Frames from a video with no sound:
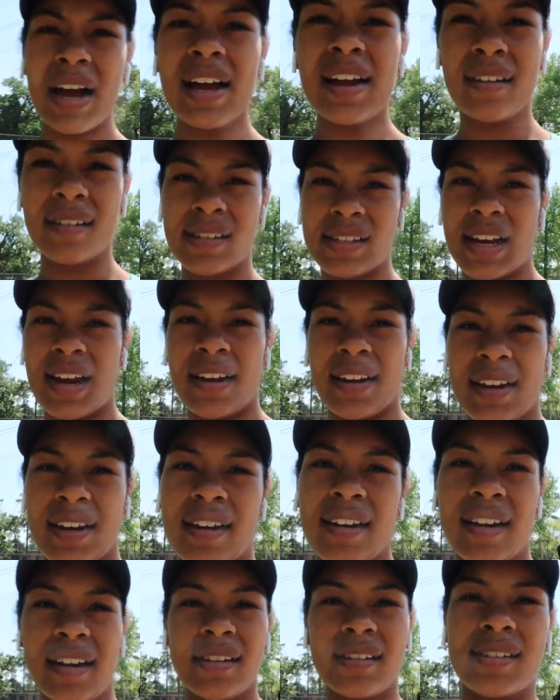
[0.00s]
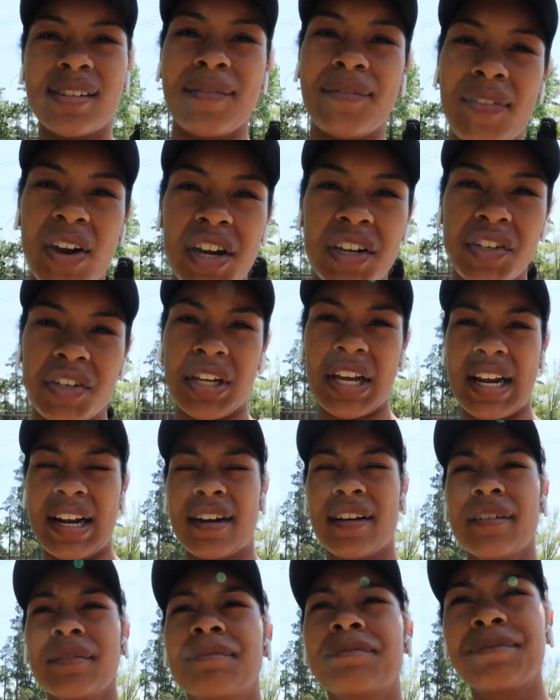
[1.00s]
miles out here, getting some fresh
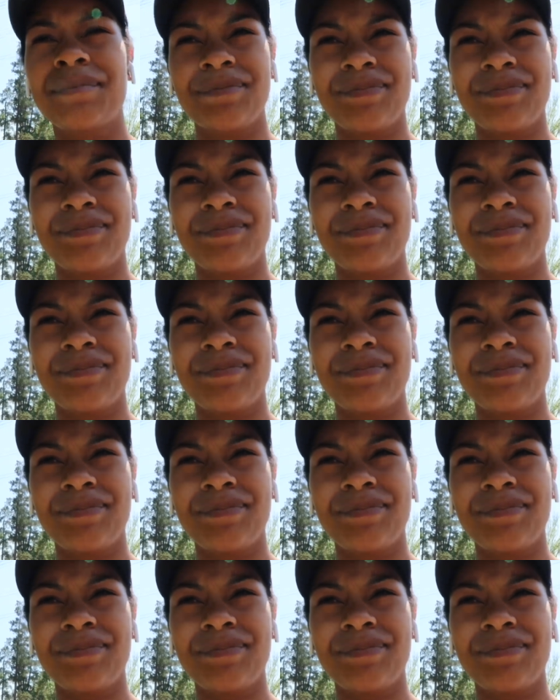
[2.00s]
air.